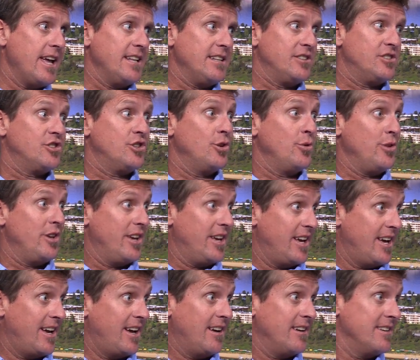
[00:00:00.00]
And so,
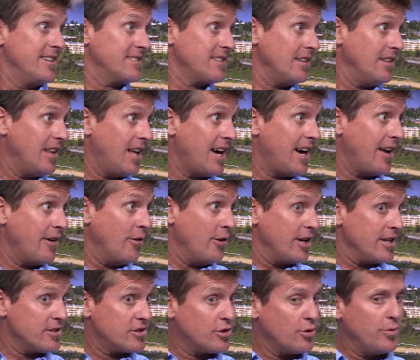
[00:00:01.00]
yeah, it's a lot,
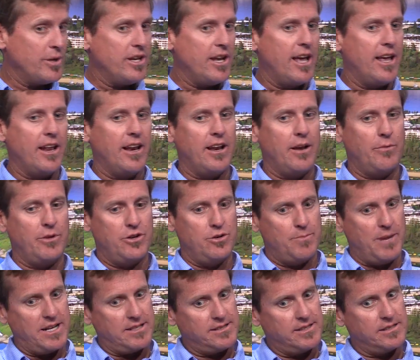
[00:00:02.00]
right? So we do
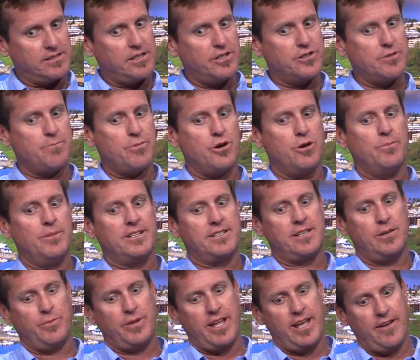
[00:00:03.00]
about 600 permits,
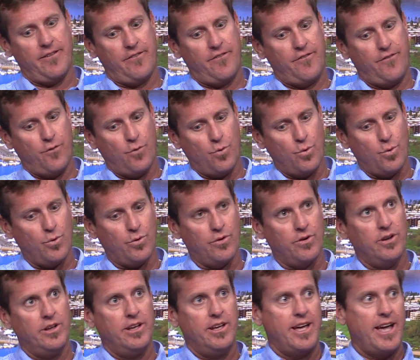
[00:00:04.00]
and we have
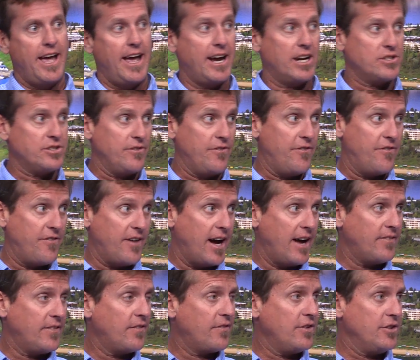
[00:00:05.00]

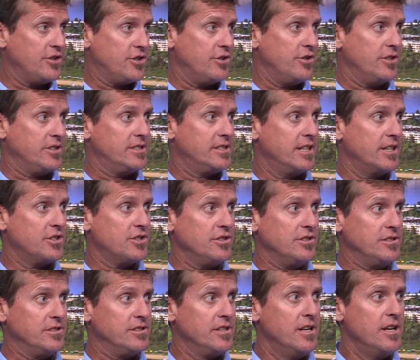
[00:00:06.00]
5 different
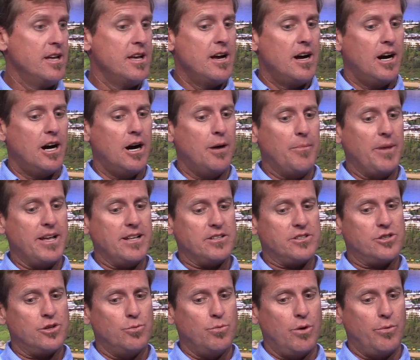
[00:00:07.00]
jurisdictions. And
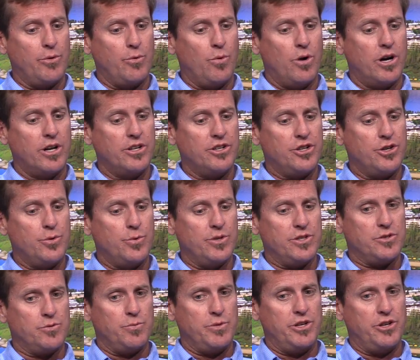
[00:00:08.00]
so what we want to do
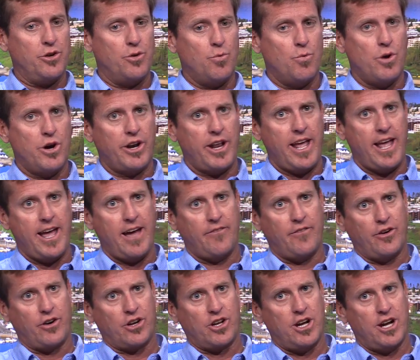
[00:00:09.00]
is we don't want to have
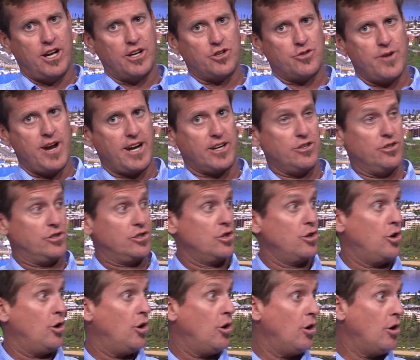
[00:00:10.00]
our contractors
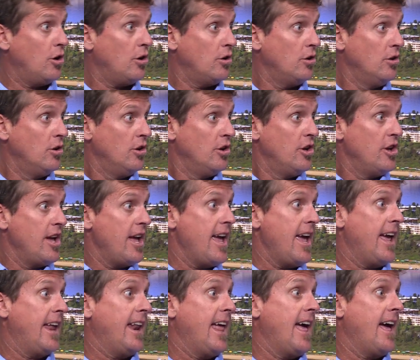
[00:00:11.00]
call
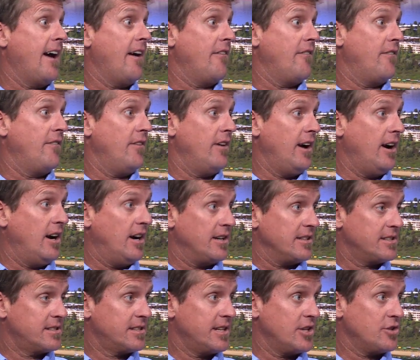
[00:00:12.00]
and have
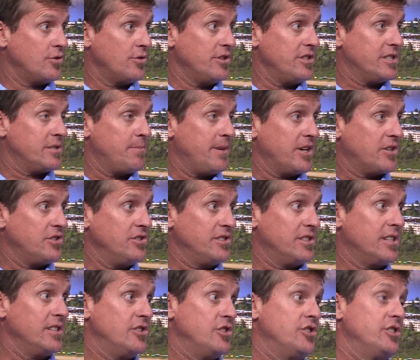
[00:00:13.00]
us scheduled inspections,
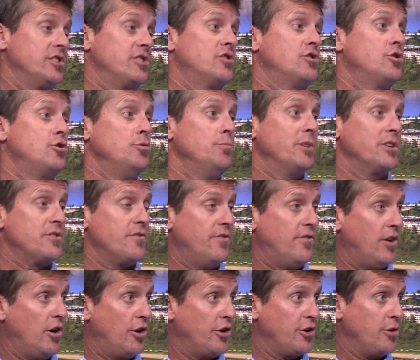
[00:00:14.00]
because there's just too much
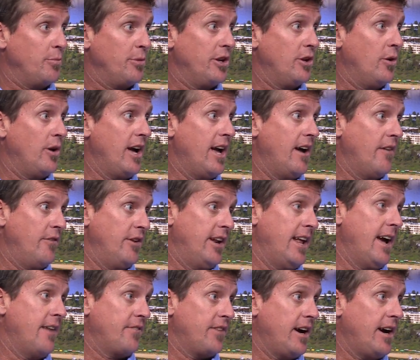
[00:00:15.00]
volume. We'd
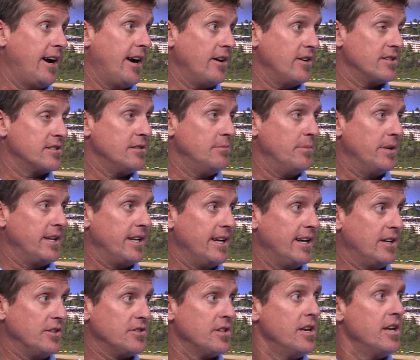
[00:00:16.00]
have to hire somebody
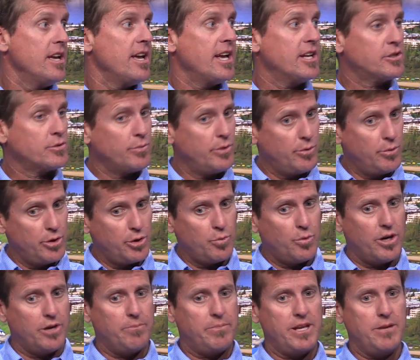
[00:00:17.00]
else. And so we really
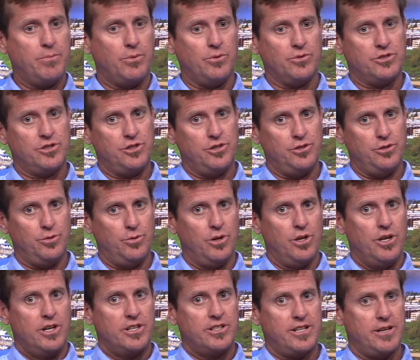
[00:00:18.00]
want people to
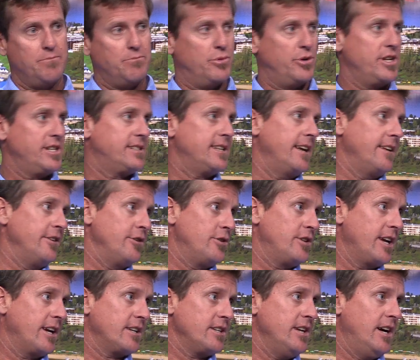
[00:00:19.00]
embrace that new
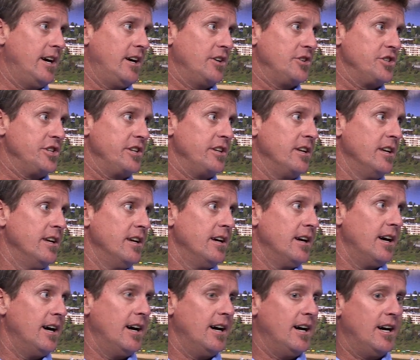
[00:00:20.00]
technology
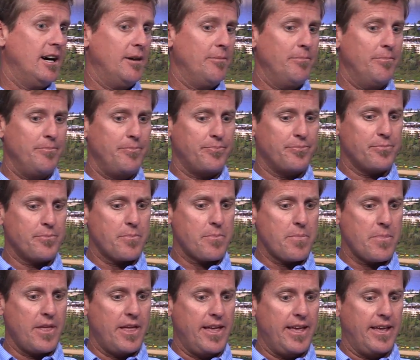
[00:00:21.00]
and
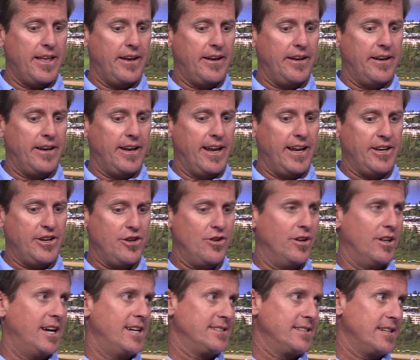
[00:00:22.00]

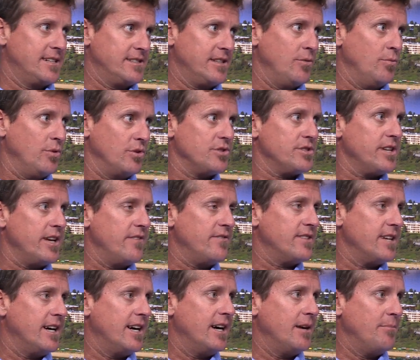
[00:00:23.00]
utilize it, because it will save
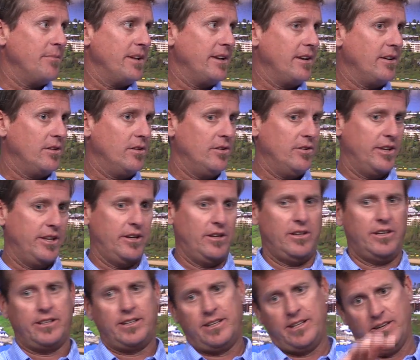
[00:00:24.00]
time, and
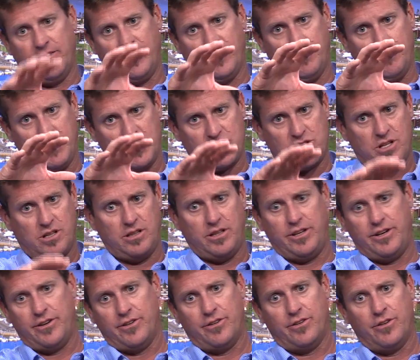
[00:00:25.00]
it'll give a much
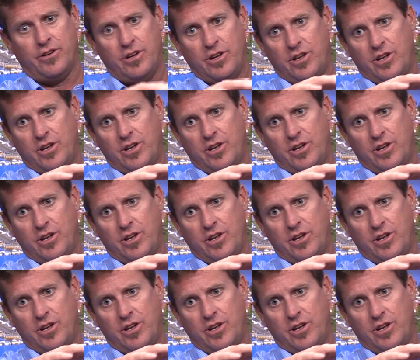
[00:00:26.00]
clearer